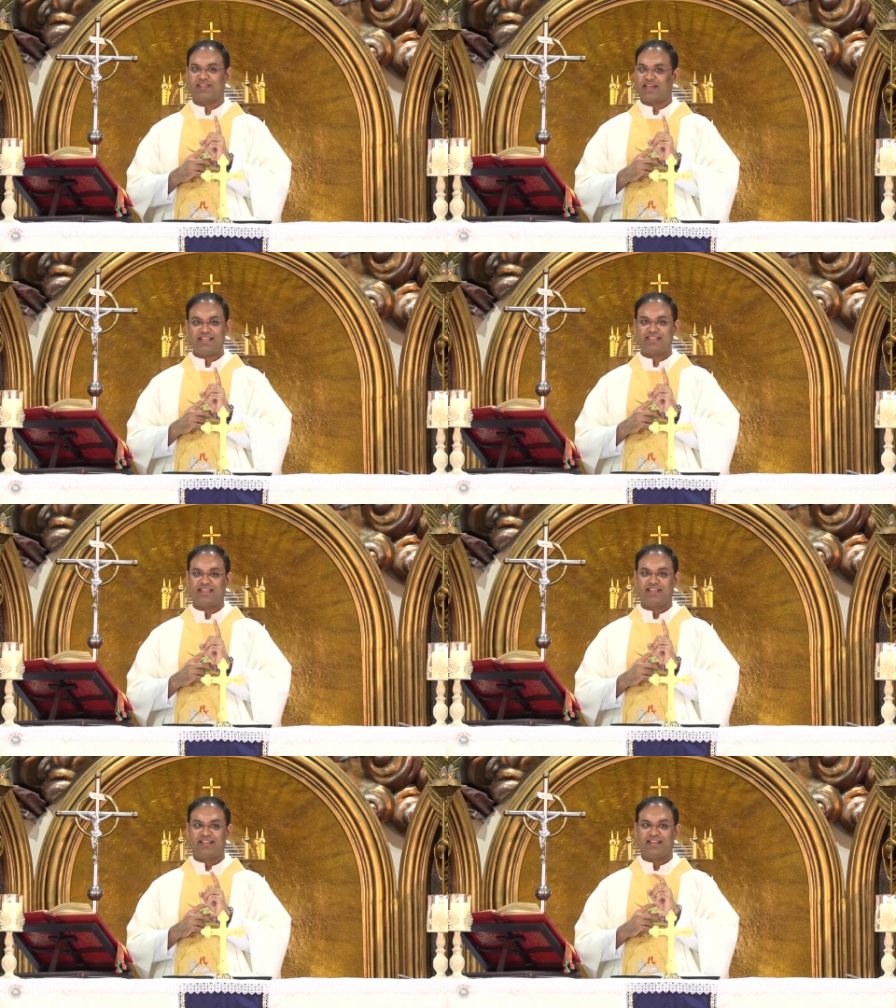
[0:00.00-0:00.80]
Right?
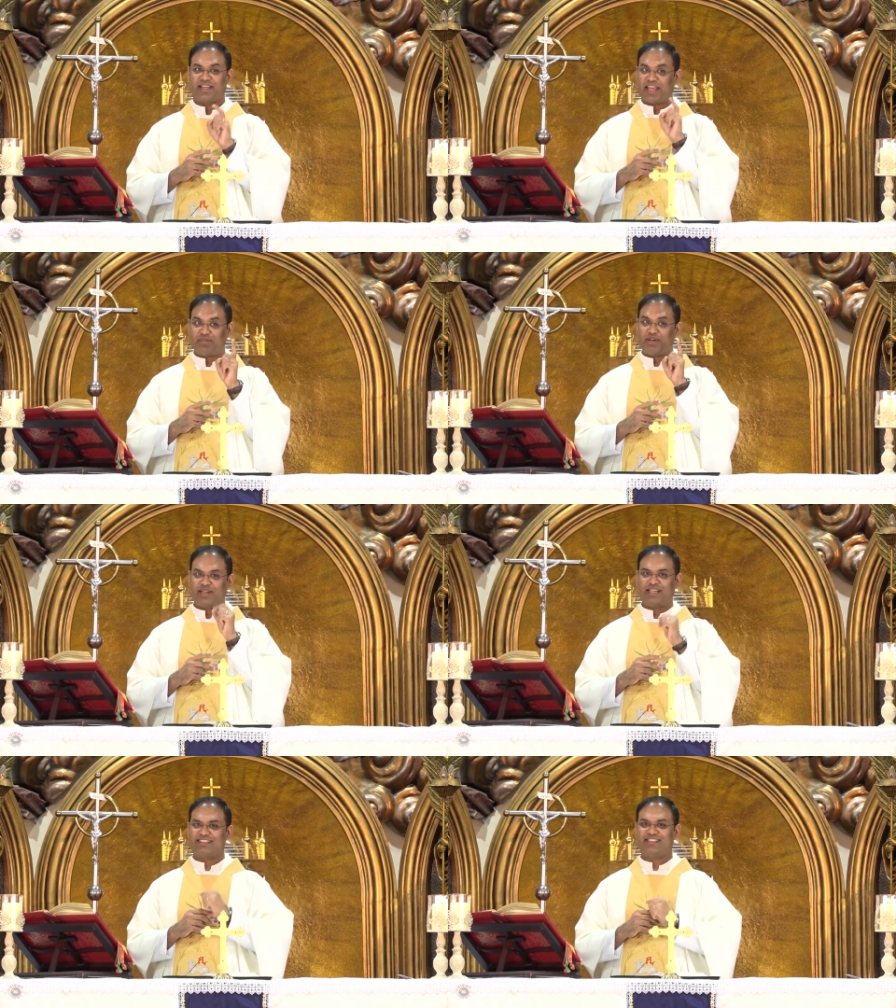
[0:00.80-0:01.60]

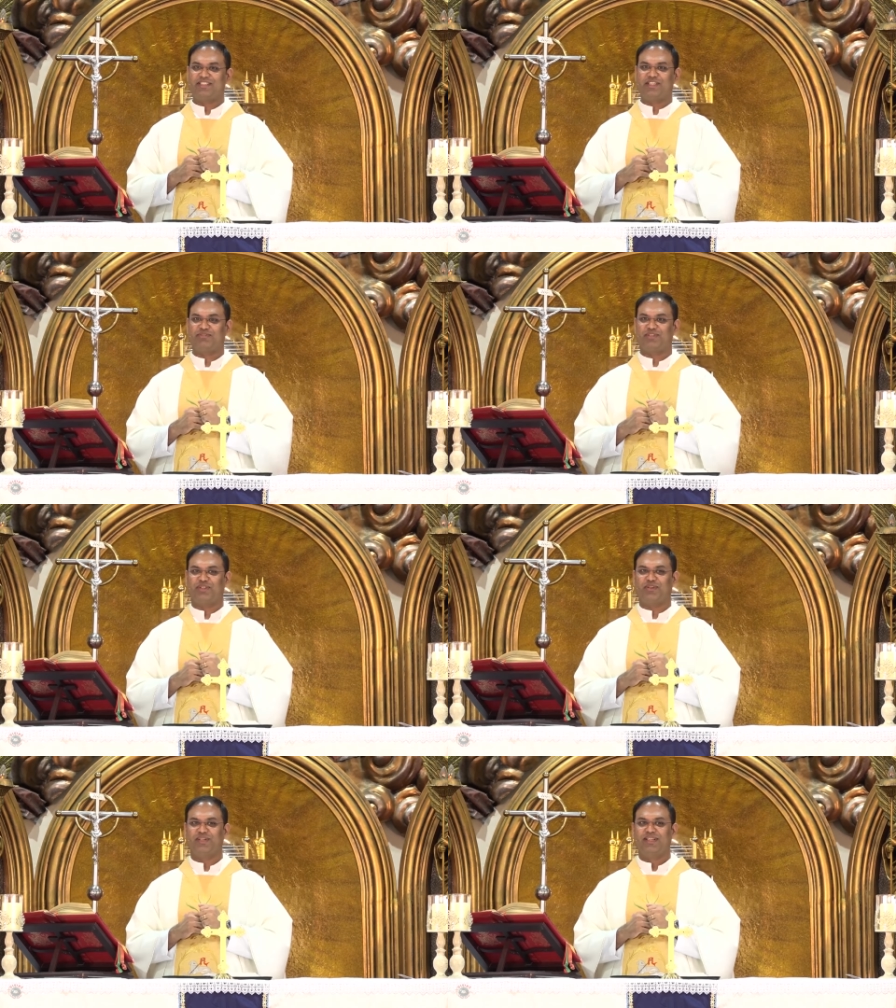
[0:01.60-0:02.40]
Everyone is searching for
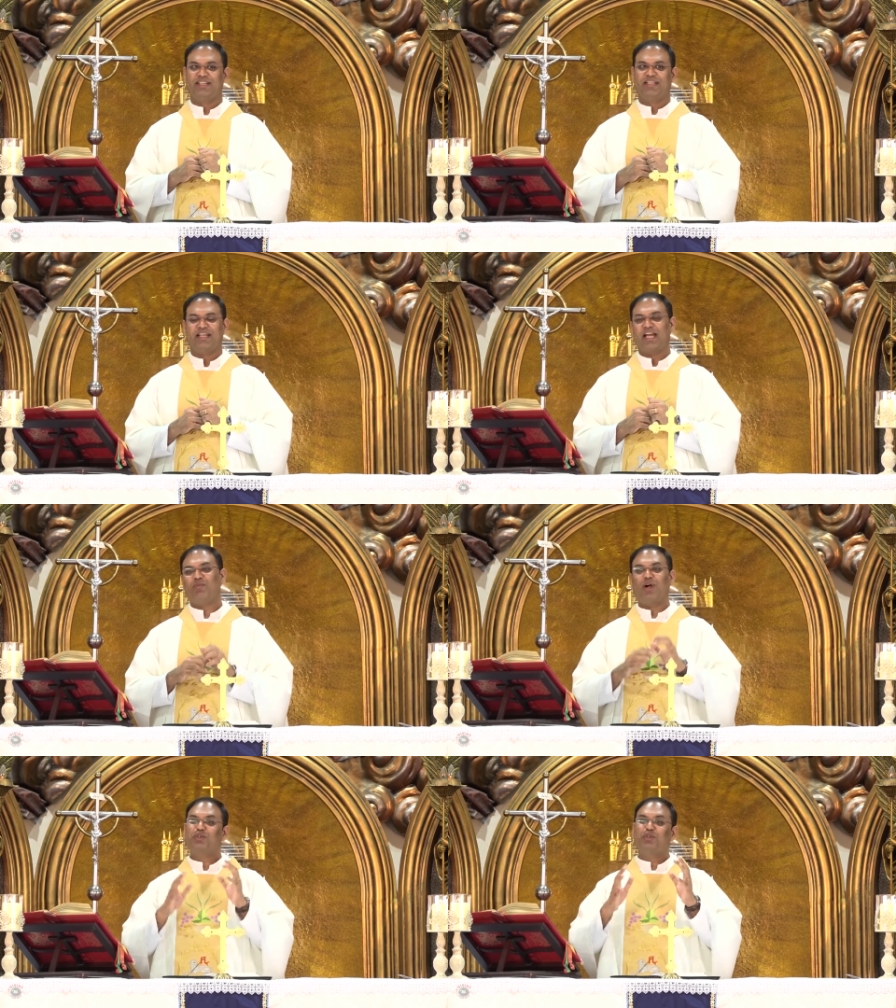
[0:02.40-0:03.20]
you.
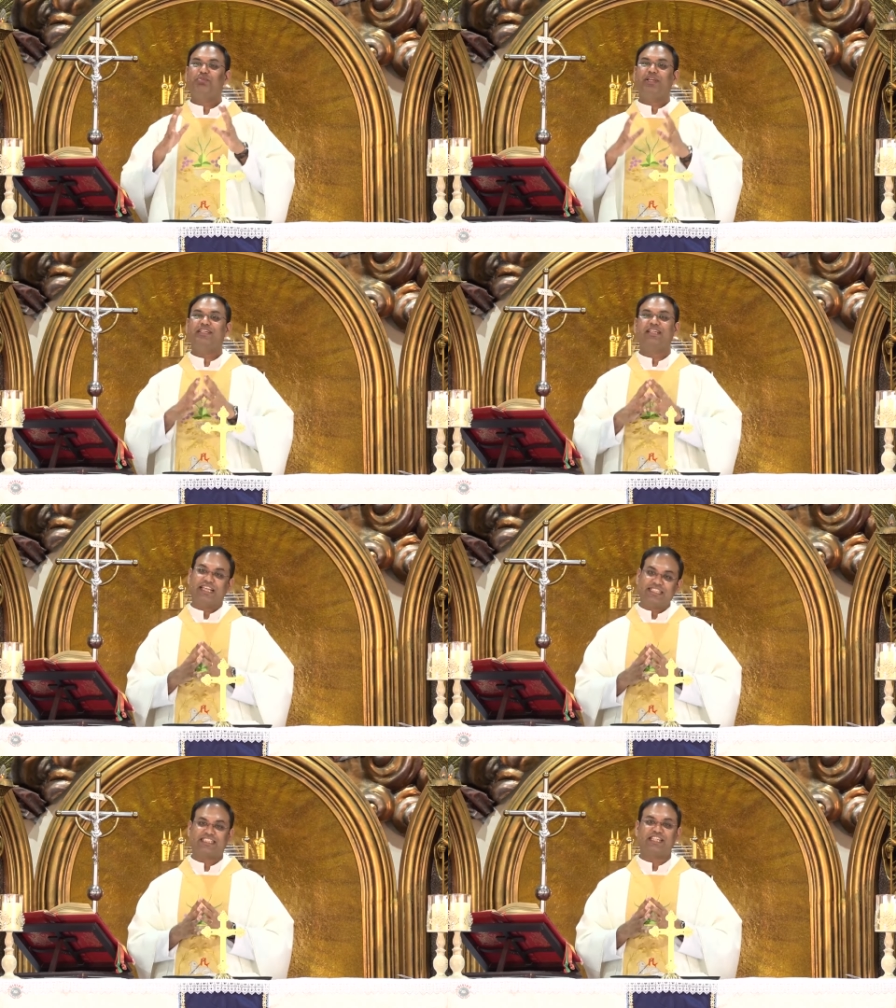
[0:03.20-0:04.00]
And what could be the
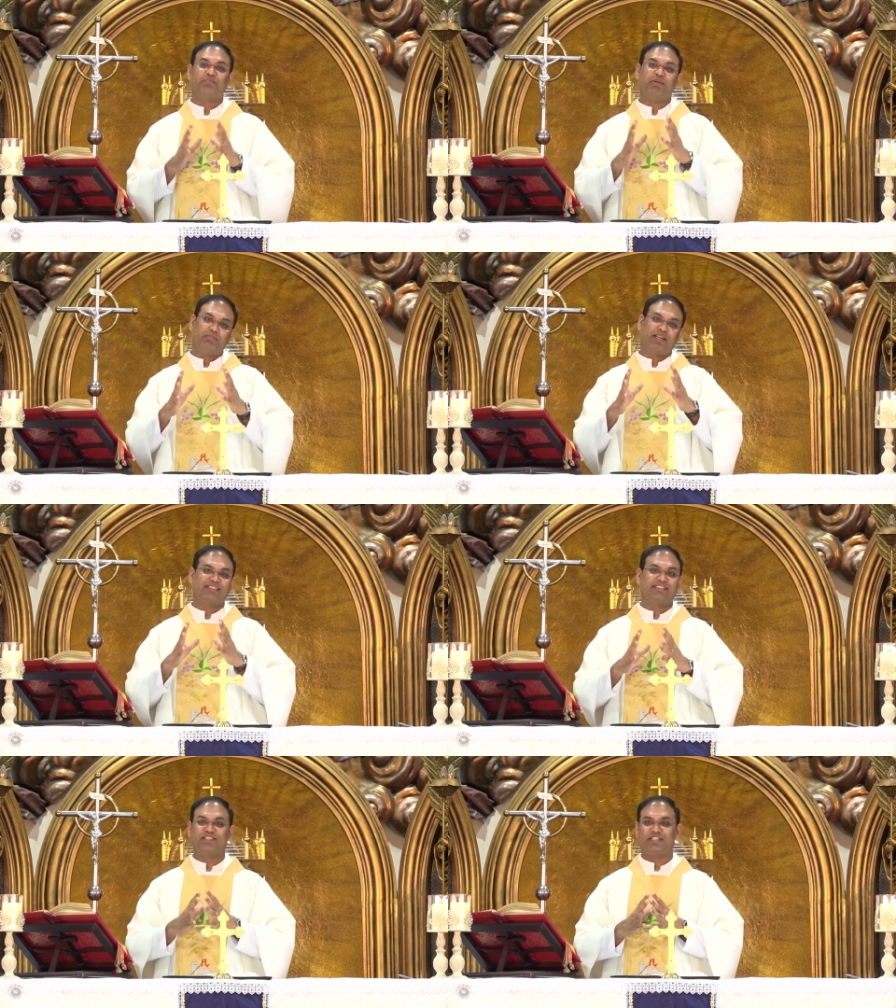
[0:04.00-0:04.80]
reason people are
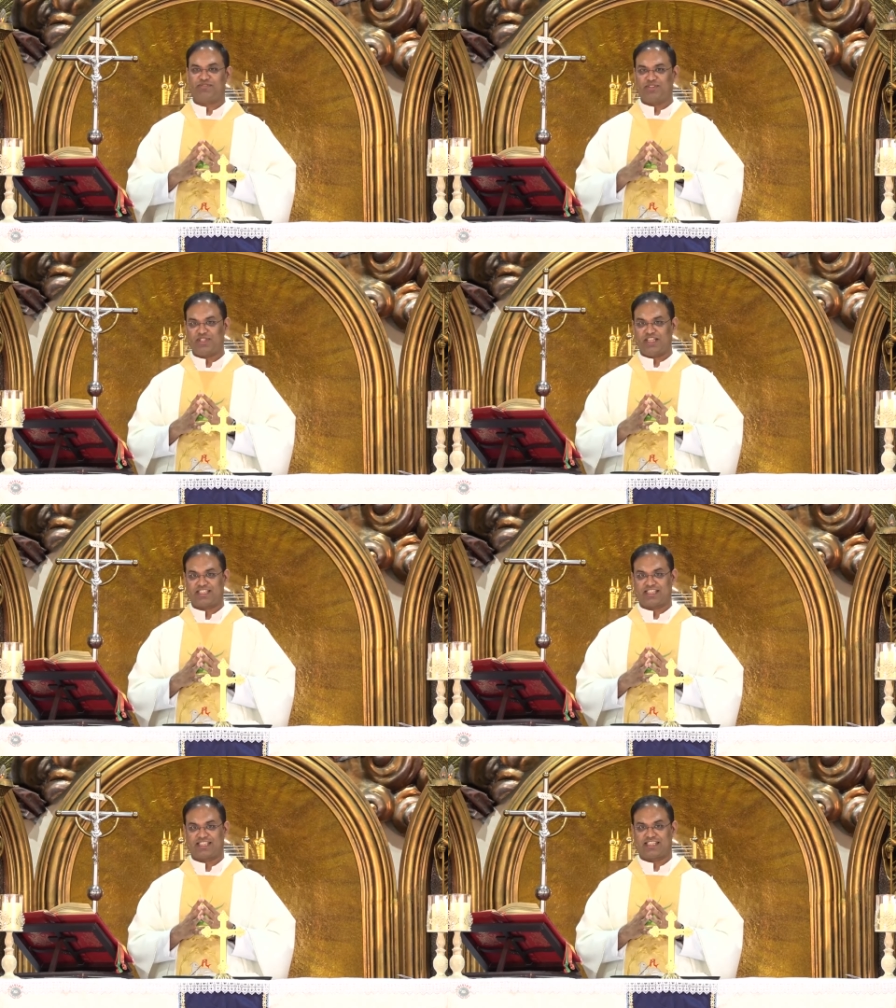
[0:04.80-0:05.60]
searching for
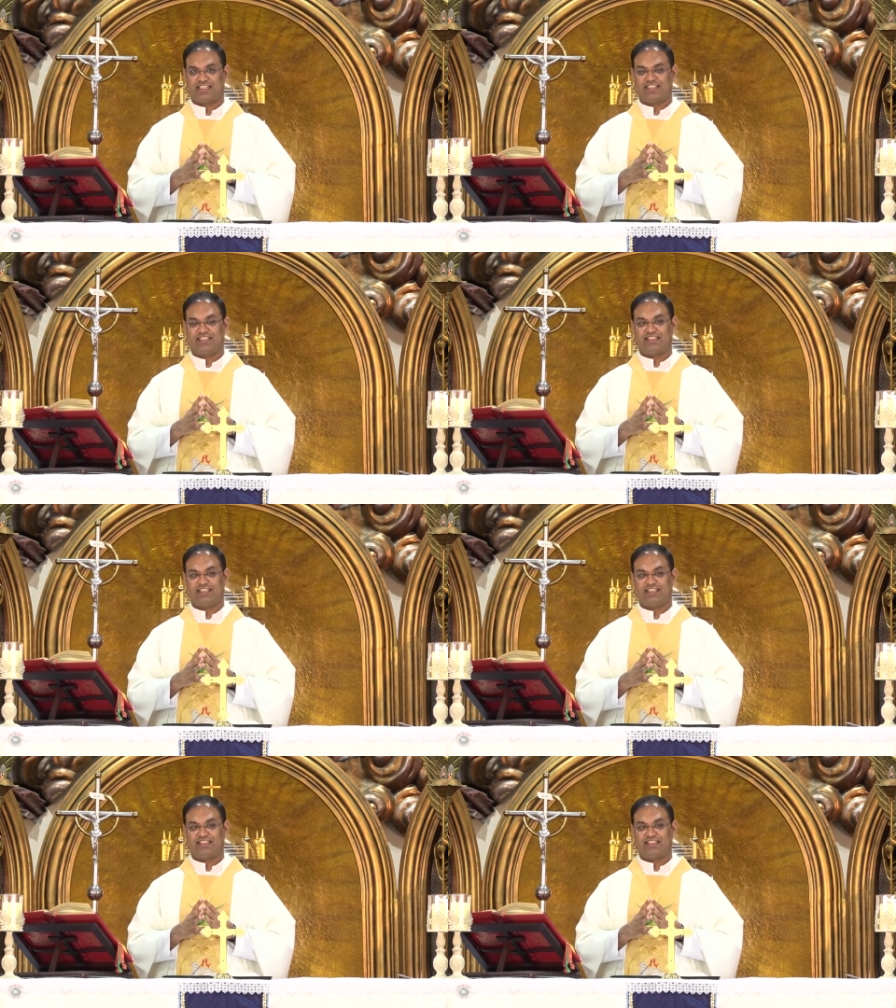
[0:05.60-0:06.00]
Jesus?